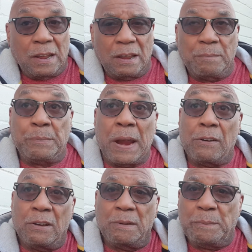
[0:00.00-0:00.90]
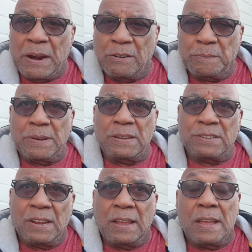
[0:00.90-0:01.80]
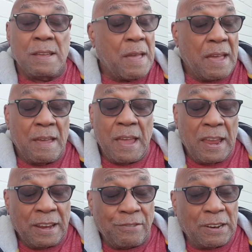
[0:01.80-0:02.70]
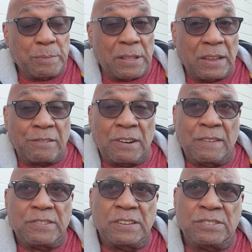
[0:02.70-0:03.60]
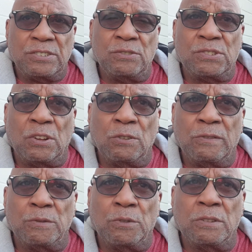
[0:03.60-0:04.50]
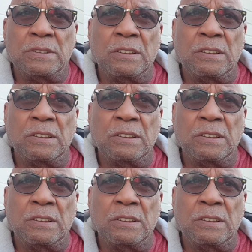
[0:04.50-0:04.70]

Barra Beach. Incredible aircraft. It's used all over the world.